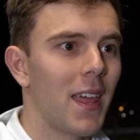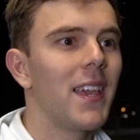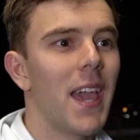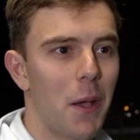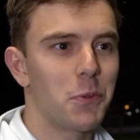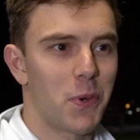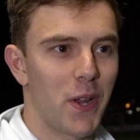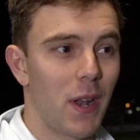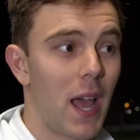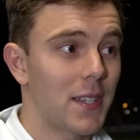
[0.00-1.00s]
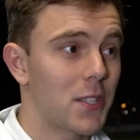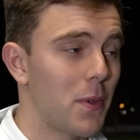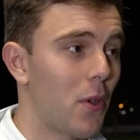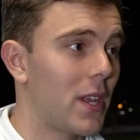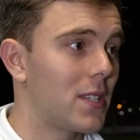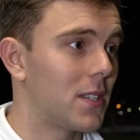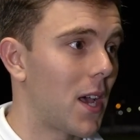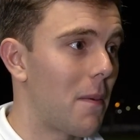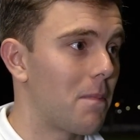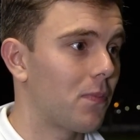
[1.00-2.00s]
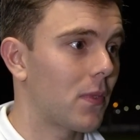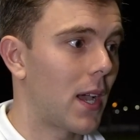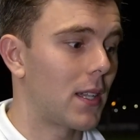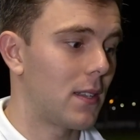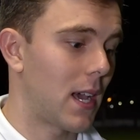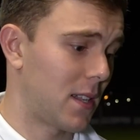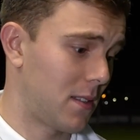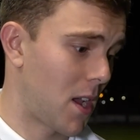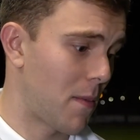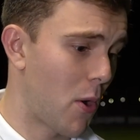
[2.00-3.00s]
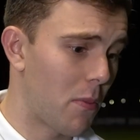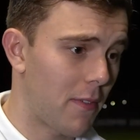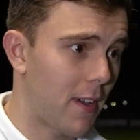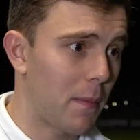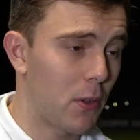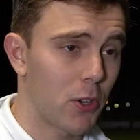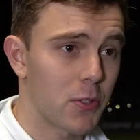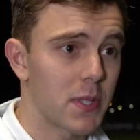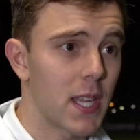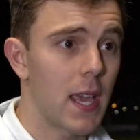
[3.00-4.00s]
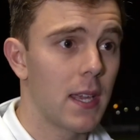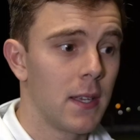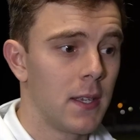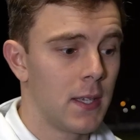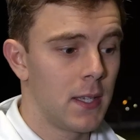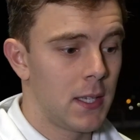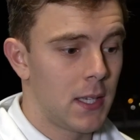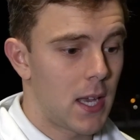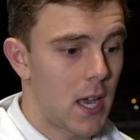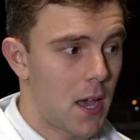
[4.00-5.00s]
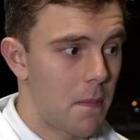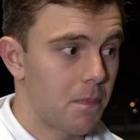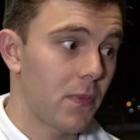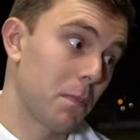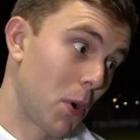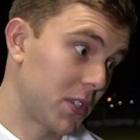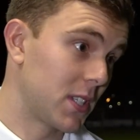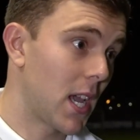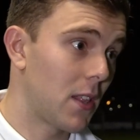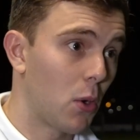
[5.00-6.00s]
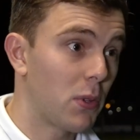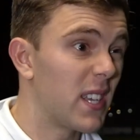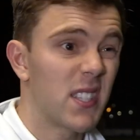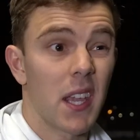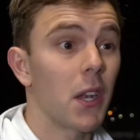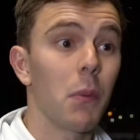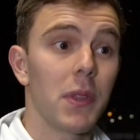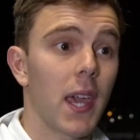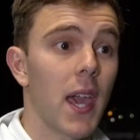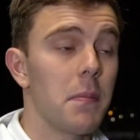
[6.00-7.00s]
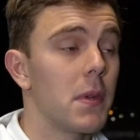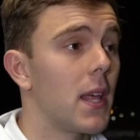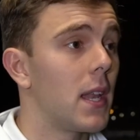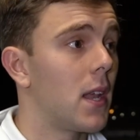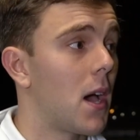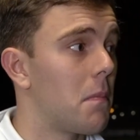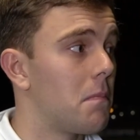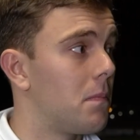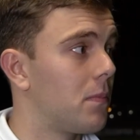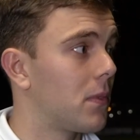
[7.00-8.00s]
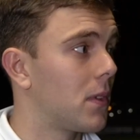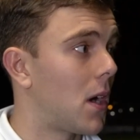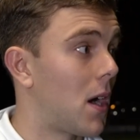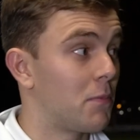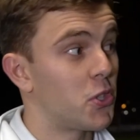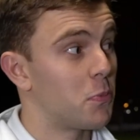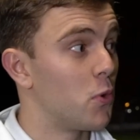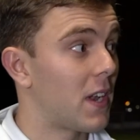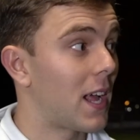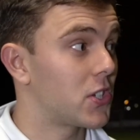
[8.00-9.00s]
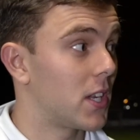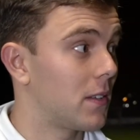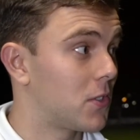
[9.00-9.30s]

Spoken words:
Yeah, it was pretty relaxed, to be honest. Had time at home with my family on Christmas Day. Boxing Day, the whole day's taken up with the game, and then I'm just moving, actually.